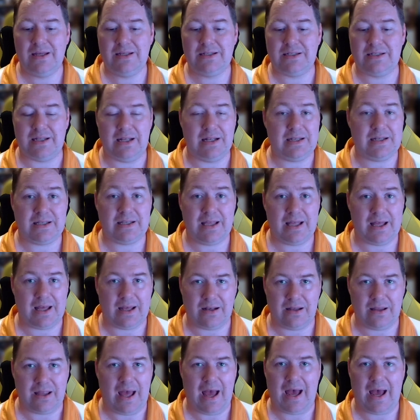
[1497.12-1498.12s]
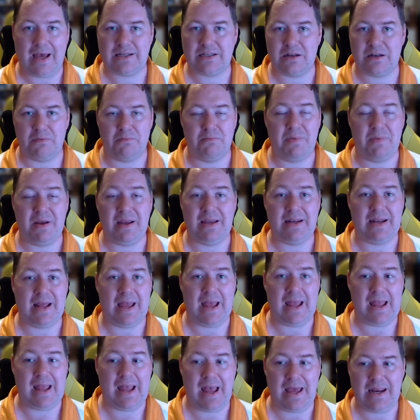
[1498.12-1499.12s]
Since then, there hasn't been
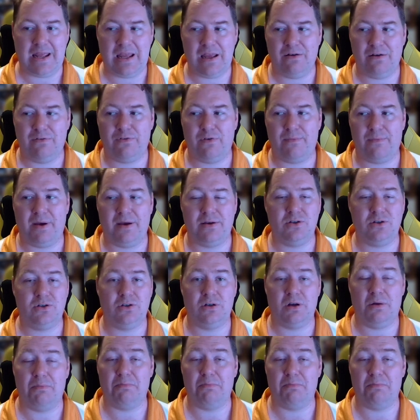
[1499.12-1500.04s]
any information